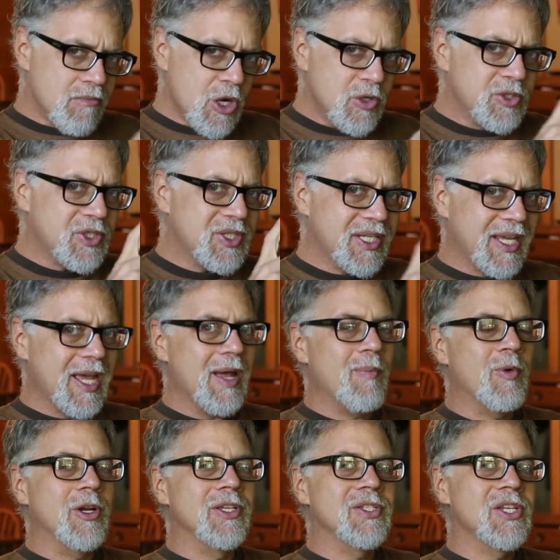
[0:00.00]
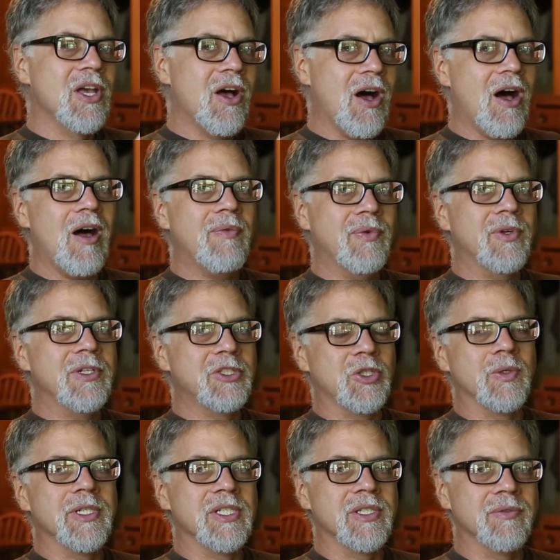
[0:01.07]
Most cameras offer a
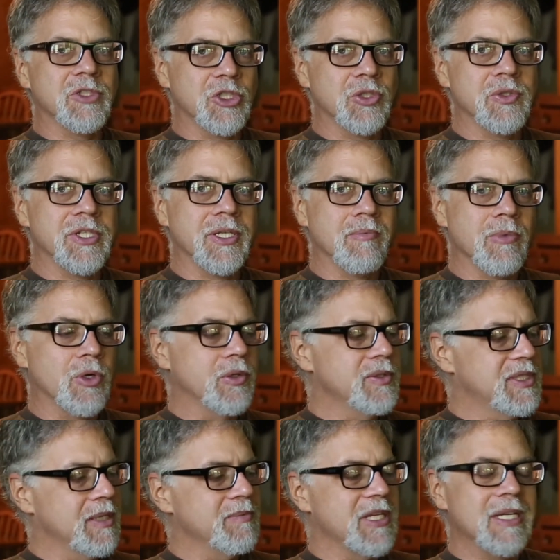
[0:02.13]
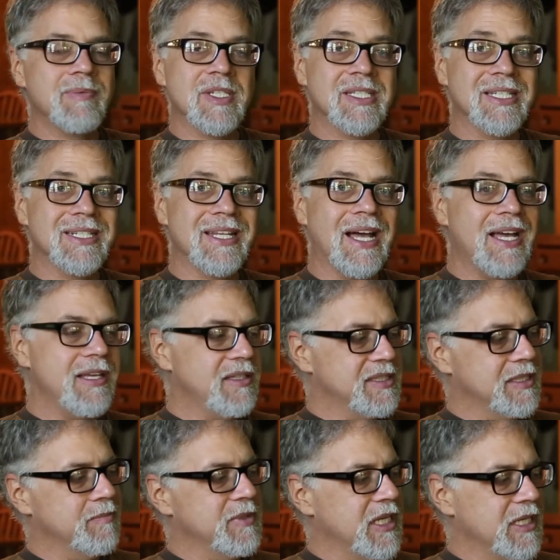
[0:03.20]
choice of shooting mode. Sometimes it's a dial,
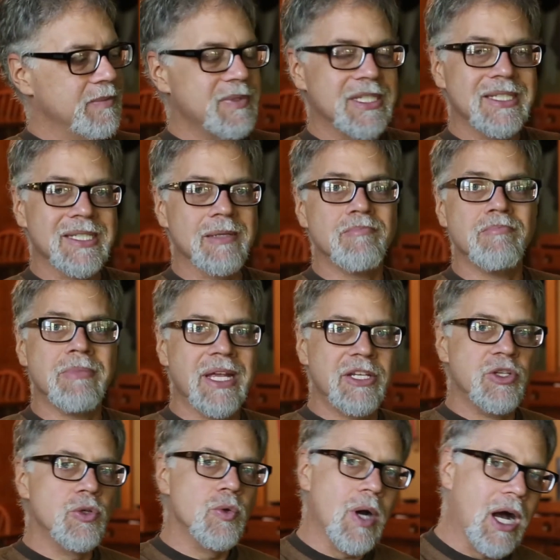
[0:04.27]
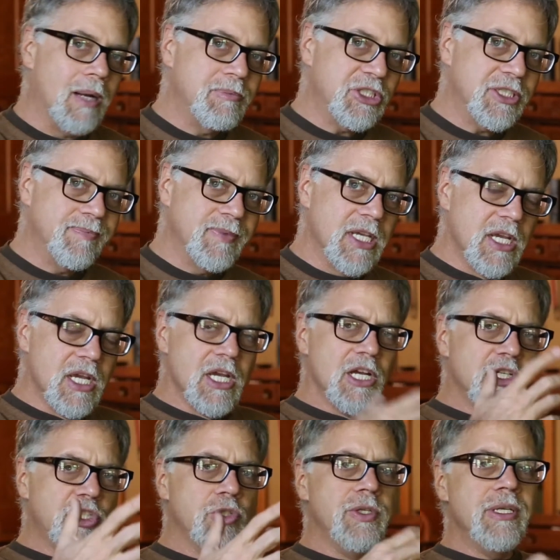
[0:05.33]
sometimes it's a menu option.
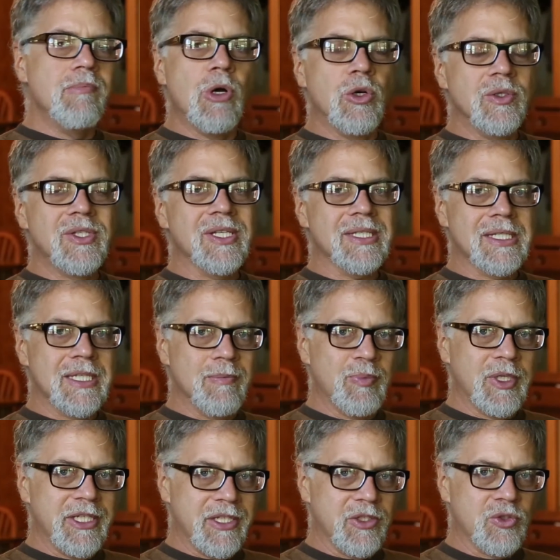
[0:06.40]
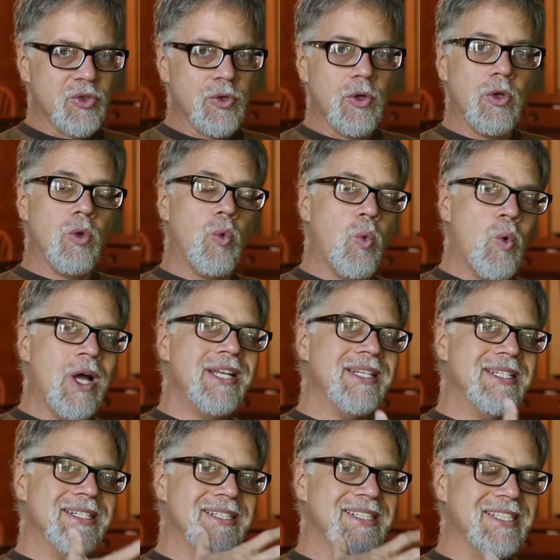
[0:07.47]
Shooting modes simply control
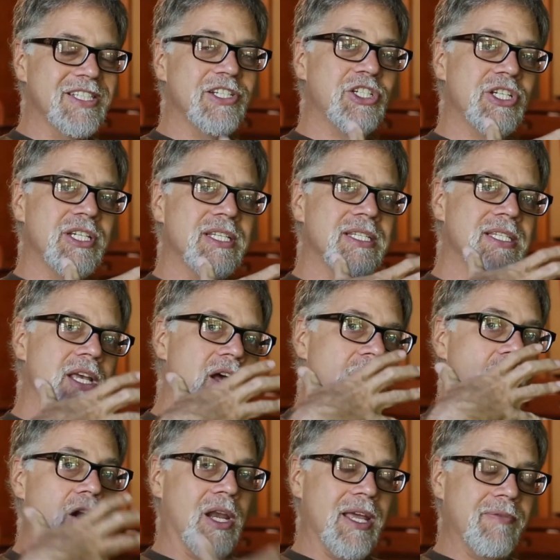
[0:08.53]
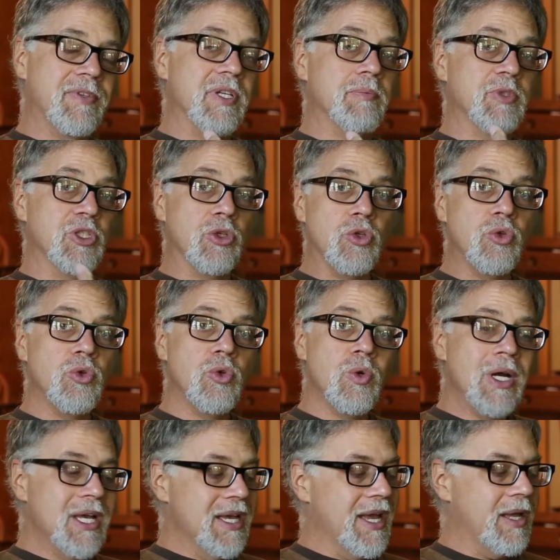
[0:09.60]
what decisions are left up to
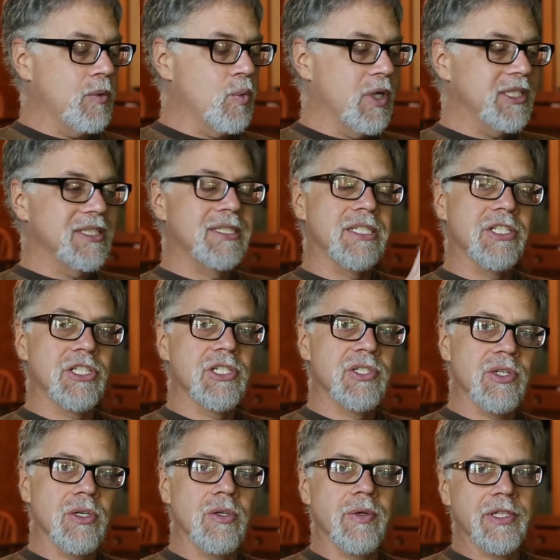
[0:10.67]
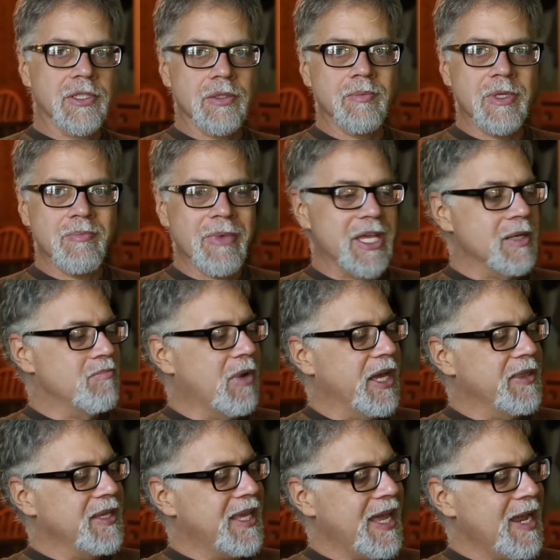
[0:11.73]
you and what decisions are going to be made by
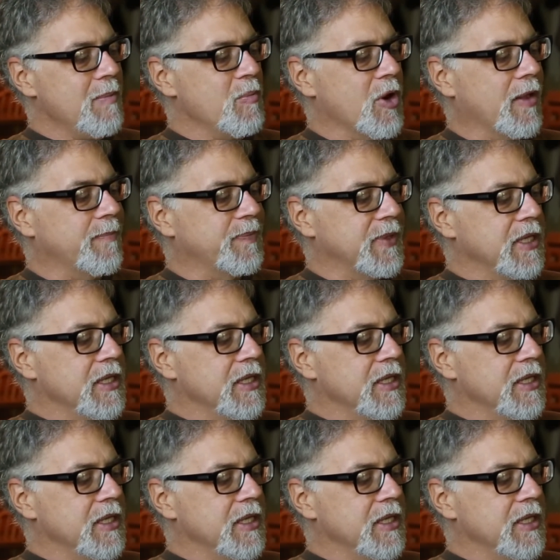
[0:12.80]
the camera.